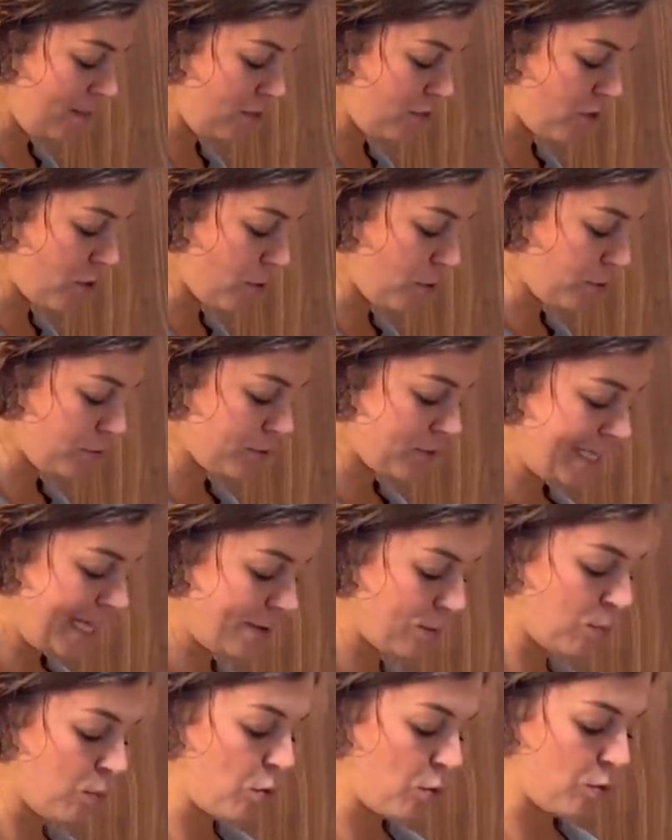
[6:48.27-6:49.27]
those
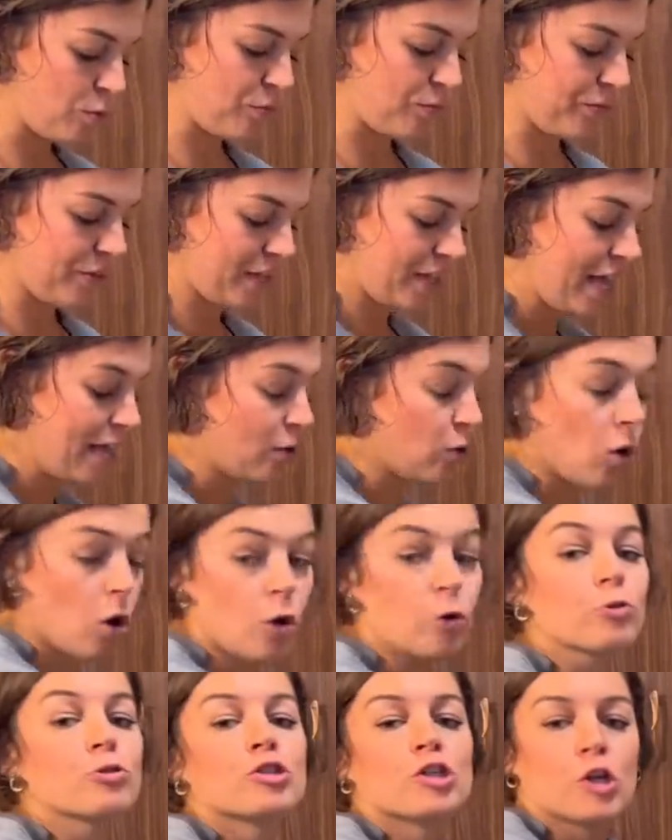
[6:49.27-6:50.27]
like will, it'll
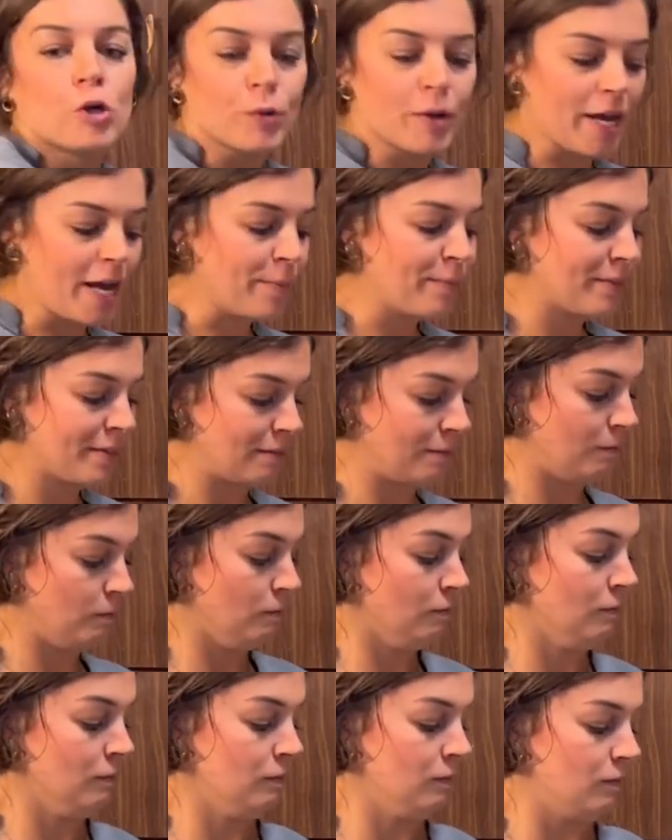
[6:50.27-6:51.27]
all soak up.
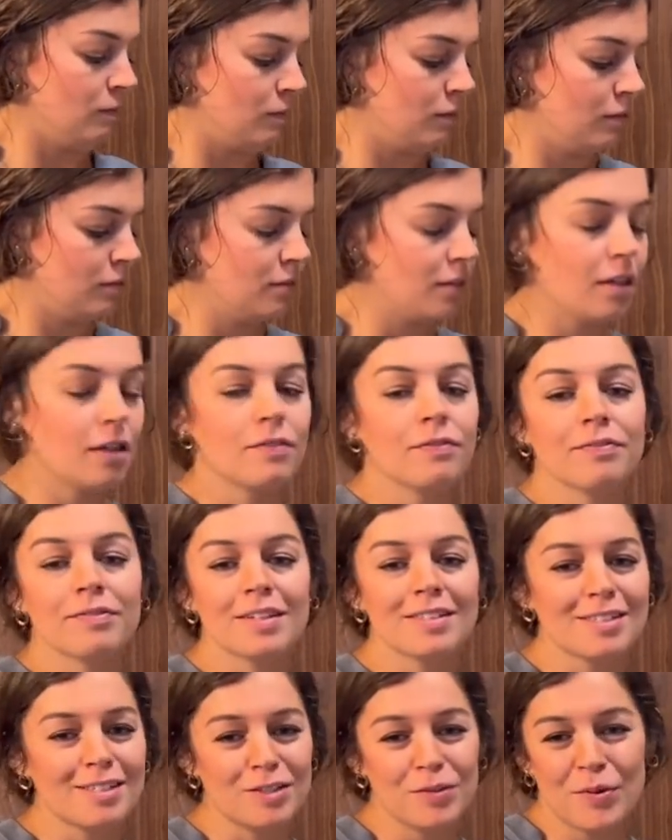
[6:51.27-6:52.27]
Woo!
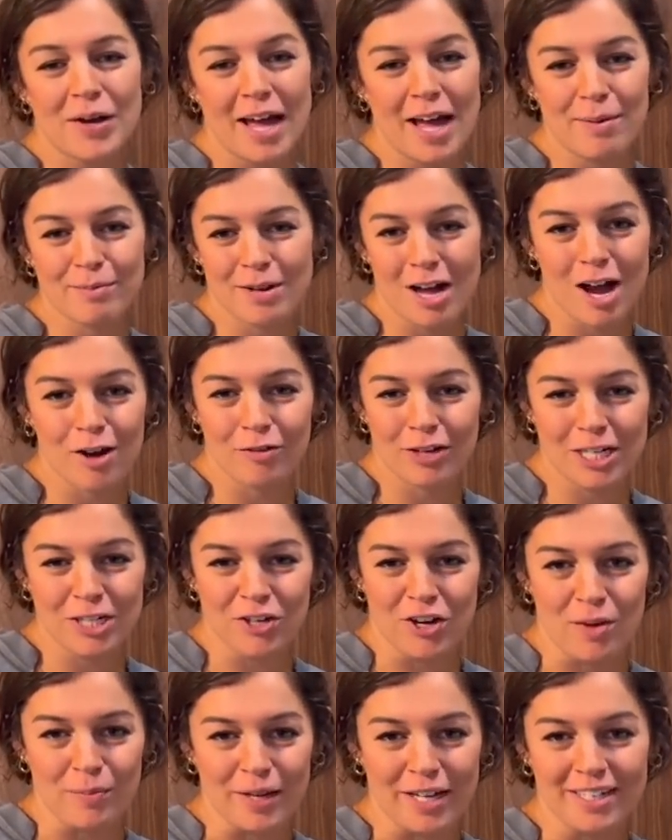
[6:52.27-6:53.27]
This is why I'm not Rachel
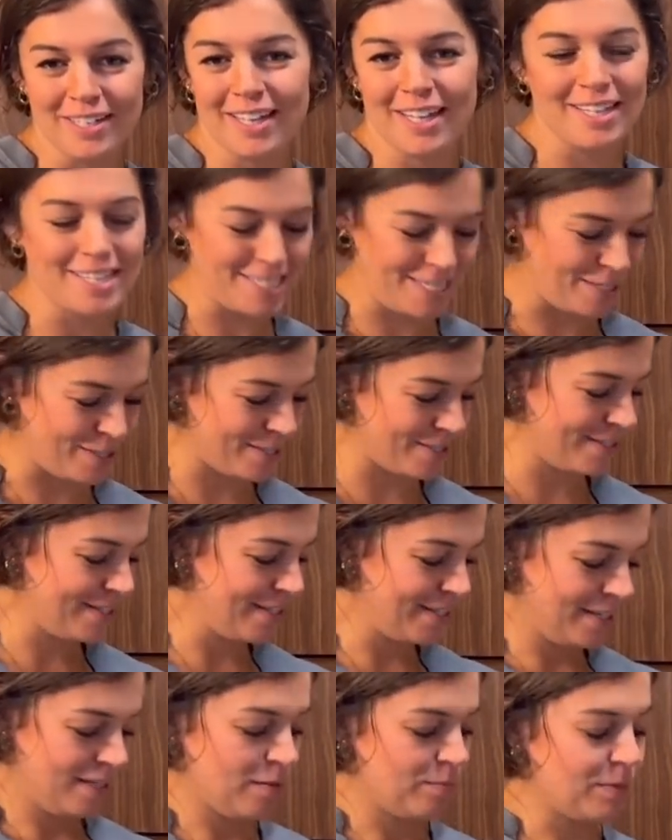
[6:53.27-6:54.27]
Drummond. This is
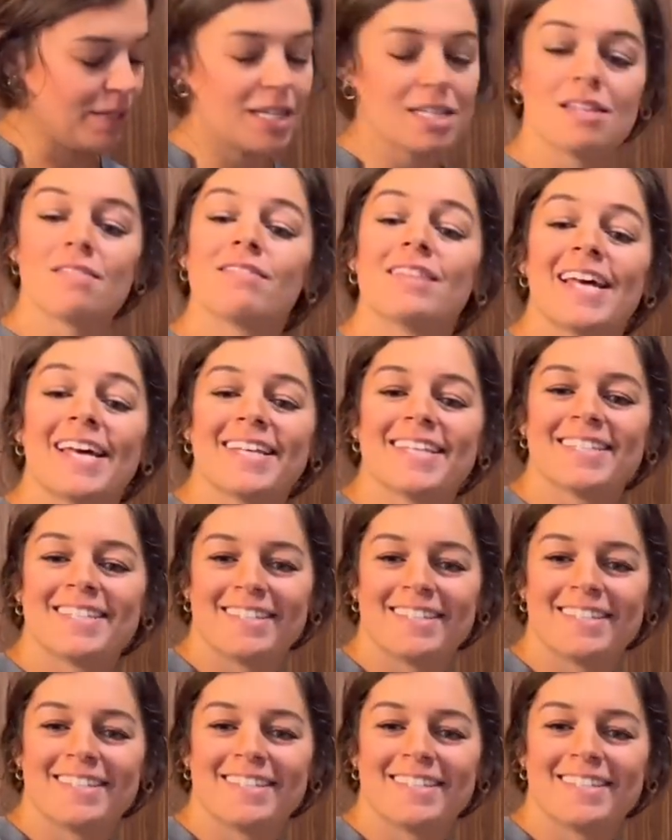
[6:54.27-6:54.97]
because of this.